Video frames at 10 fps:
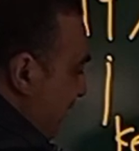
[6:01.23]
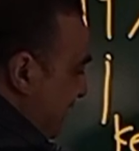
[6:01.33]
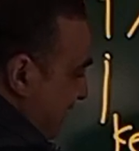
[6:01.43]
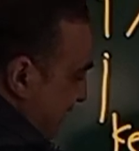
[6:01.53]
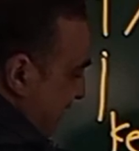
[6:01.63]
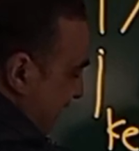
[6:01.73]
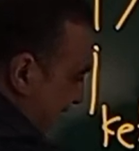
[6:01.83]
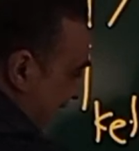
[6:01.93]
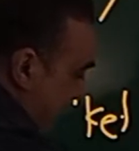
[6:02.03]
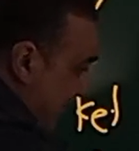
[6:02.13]
but
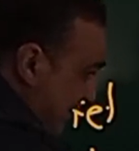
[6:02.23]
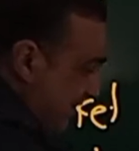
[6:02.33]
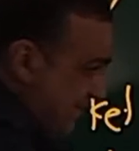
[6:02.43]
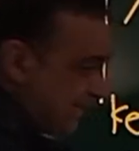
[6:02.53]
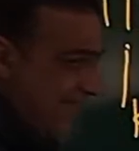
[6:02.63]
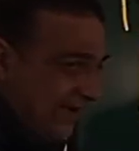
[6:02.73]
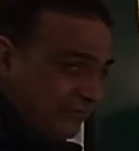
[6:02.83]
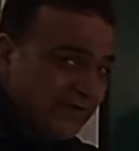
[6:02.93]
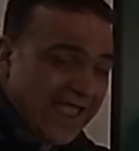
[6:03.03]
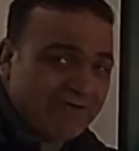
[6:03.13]
the elements
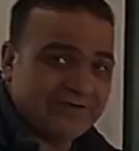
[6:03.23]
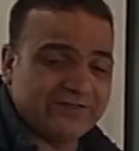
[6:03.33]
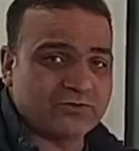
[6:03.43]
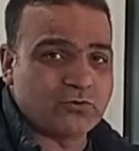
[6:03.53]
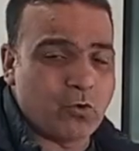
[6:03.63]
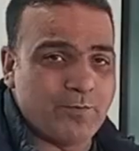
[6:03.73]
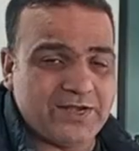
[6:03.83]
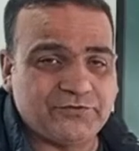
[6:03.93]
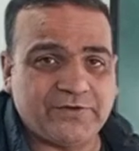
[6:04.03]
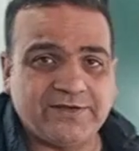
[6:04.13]
that we have in the row
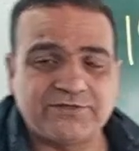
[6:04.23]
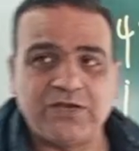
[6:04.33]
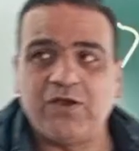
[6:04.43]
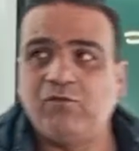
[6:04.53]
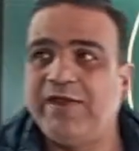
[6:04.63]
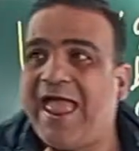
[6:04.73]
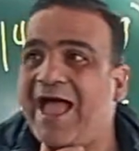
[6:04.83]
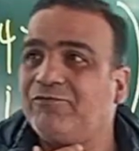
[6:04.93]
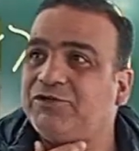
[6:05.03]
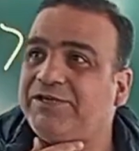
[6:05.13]
matrix, we
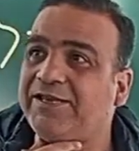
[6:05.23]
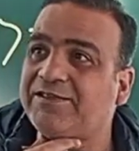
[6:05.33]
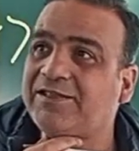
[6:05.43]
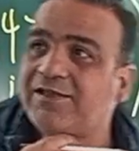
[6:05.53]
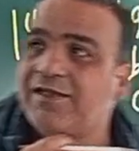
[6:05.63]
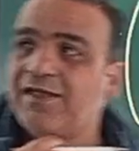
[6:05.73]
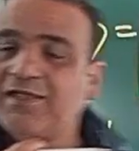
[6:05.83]
have to take the